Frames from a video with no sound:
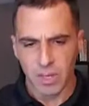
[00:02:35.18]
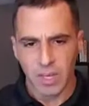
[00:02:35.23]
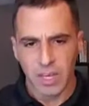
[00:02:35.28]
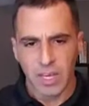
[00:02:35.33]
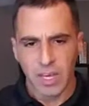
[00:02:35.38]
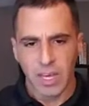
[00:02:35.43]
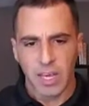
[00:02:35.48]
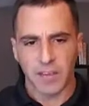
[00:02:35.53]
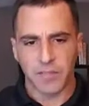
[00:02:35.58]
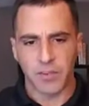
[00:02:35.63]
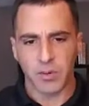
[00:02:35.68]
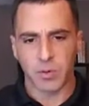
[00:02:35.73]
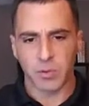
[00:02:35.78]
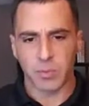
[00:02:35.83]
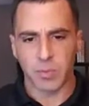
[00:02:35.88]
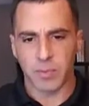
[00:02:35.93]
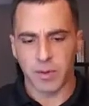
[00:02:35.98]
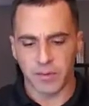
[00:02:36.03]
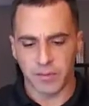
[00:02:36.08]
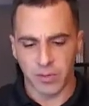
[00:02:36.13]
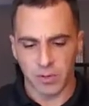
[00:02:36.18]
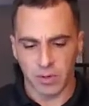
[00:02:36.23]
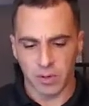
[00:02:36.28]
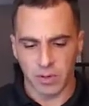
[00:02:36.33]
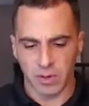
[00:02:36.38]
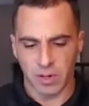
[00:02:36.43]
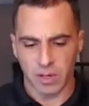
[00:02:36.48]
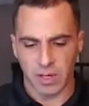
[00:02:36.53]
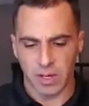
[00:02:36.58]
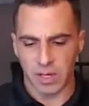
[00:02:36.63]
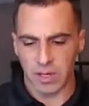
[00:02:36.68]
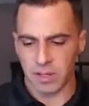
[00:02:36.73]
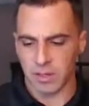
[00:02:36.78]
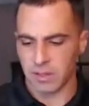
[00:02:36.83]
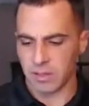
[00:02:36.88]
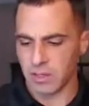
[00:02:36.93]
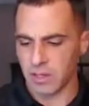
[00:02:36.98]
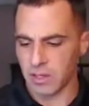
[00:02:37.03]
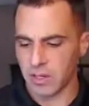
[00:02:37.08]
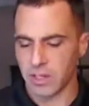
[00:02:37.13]
if you'll
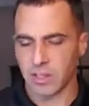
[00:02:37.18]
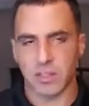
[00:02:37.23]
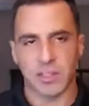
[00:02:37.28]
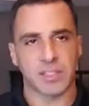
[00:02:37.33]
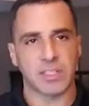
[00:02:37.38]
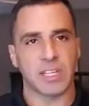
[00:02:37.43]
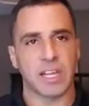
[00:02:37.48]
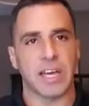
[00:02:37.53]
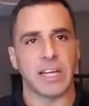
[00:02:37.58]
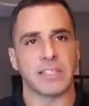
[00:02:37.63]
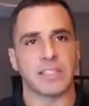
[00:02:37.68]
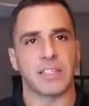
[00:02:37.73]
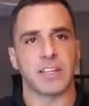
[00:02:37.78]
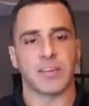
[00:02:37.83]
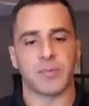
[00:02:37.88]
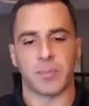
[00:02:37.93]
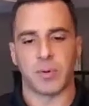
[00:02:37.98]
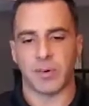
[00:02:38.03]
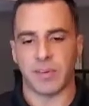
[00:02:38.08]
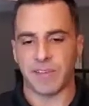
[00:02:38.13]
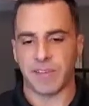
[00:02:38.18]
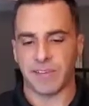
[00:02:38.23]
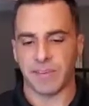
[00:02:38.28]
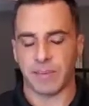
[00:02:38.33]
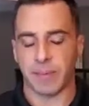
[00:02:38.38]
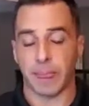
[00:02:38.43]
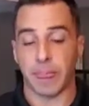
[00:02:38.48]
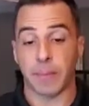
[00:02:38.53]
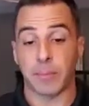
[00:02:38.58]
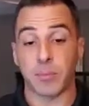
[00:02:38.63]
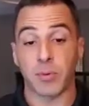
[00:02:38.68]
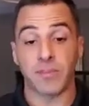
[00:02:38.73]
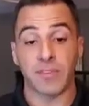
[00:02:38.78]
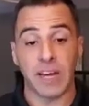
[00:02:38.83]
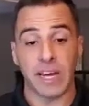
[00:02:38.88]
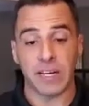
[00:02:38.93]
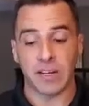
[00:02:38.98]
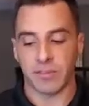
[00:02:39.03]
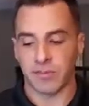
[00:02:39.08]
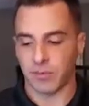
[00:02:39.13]
look at the slides that I've
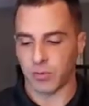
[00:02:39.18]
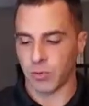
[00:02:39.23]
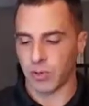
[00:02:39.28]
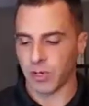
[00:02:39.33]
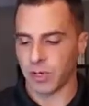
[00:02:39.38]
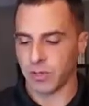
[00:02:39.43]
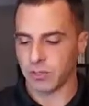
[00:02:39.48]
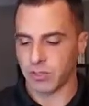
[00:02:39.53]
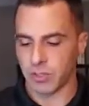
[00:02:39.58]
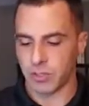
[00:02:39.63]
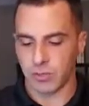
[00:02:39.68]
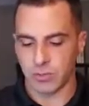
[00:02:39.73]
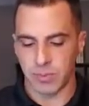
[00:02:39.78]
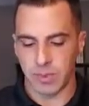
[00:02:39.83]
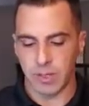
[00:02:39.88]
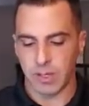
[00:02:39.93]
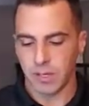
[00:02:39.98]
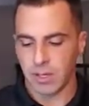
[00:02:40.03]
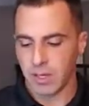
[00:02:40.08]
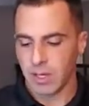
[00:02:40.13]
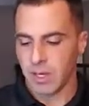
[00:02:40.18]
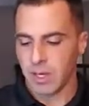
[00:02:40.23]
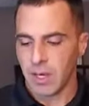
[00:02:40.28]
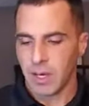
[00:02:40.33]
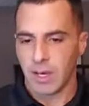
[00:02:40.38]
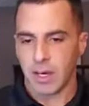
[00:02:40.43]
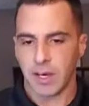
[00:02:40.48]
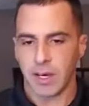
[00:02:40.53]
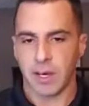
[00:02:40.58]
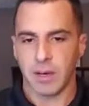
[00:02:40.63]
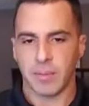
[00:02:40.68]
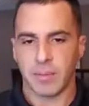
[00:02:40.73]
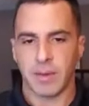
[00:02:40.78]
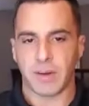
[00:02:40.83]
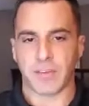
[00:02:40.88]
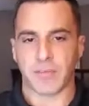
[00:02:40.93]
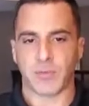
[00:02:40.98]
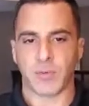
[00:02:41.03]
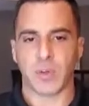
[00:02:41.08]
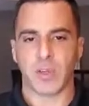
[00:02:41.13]
provided for you, excuse me. And
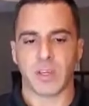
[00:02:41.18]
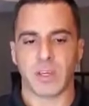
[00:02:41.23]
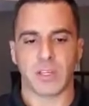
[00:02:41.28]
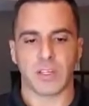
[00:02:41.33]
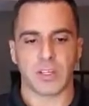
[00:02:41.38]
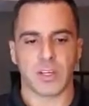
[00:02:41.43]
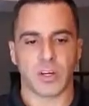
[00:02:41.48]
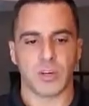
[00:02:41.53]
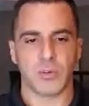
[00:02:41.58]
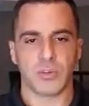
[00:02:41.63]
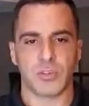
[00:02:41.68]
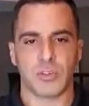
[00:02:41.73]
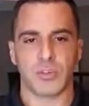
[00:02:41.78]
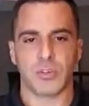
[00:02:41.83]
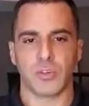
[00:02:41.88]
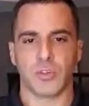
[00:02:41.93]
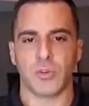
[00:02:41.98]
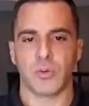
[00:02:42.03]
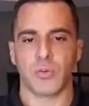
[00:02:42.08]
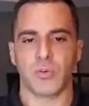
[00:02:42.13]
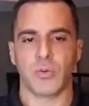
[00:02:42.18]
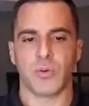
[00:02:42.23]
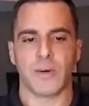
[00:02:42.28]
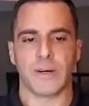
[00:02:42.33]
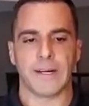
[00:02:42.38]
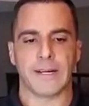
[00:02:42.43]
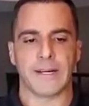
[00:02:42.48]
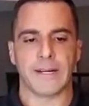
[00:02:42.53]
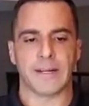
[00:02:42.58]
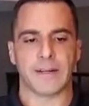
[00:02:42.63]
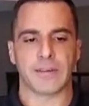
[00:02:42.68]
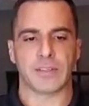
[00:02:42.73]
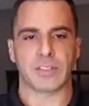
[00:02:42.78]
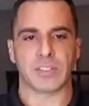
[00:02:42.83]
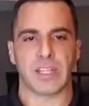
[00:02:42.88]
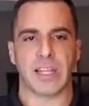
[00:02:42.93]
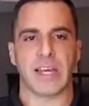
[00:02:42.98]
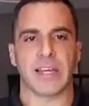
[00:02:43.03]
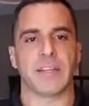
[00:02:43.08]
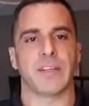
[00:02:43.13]
if we can go to
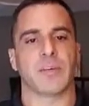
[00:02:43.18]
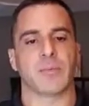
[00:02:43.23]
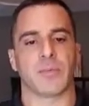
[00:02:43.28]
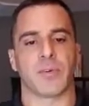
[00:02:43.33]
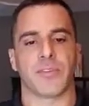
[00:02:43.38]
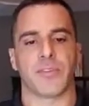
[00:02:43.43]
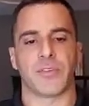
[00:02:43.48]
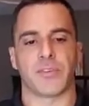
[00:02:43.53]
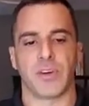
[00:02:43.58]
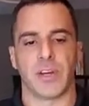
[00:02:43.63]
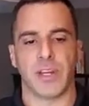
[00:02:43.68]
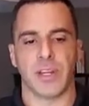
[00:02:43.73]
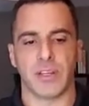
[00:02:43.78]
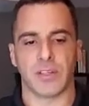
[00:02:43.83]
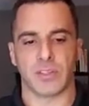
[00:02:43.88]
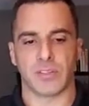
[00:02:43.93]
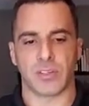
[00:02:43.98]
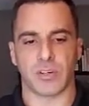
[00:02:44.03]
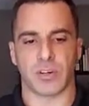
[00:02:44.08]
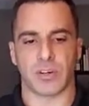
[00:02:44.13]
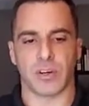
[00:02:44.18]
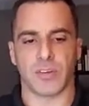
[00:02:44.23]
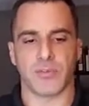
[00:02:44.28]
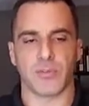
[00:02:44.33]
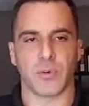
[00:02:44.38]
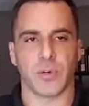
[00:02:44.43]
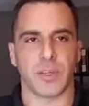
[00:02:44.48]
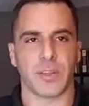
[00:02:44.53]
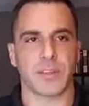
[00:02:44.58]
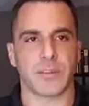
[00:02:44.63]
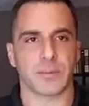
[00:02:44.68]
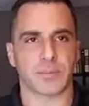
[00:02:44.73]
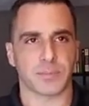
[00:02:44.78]
slide number 3 to start off with.